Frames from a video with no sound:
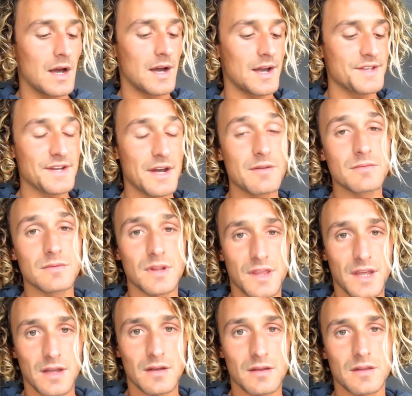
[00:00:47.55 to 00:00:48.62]
I don't
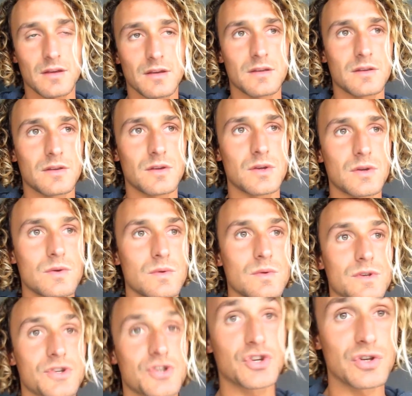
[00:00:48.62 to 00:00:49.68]
think that
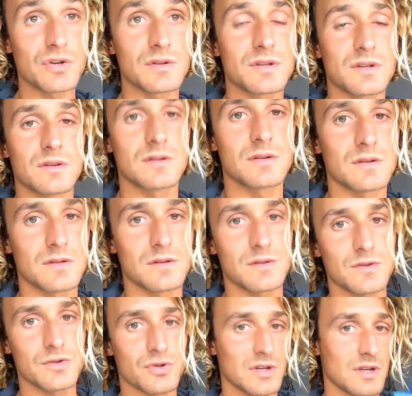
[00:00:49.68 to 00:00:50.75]
you should
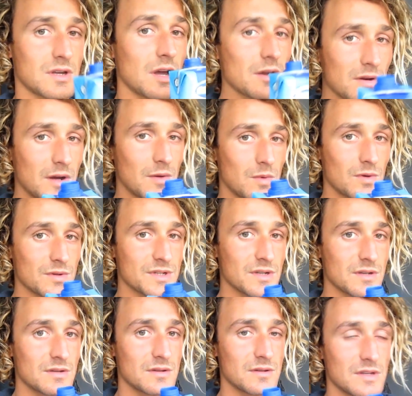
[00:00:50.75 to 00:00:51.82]
drink coconut
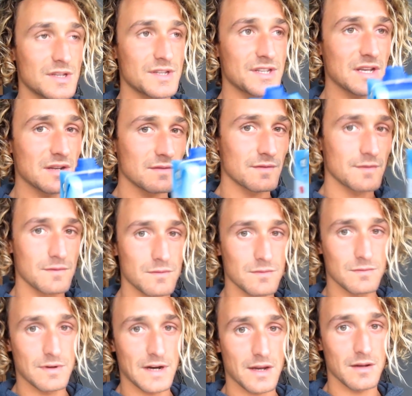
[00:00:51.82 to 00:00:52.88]
water instead of
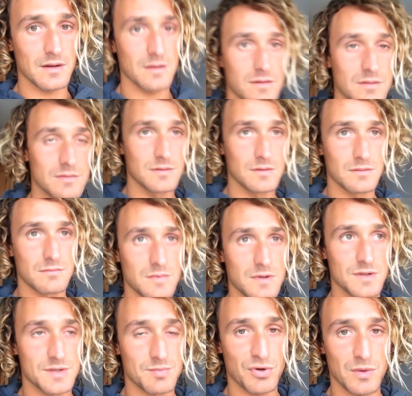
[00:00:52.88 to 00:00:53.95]
regular
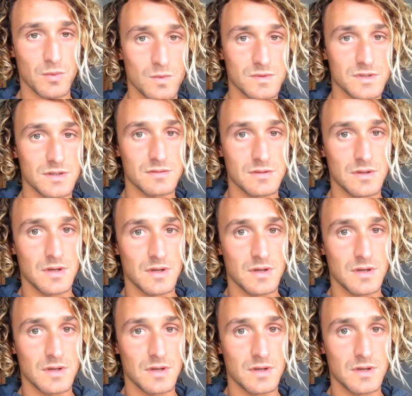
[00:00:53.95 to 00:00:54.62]
spring water.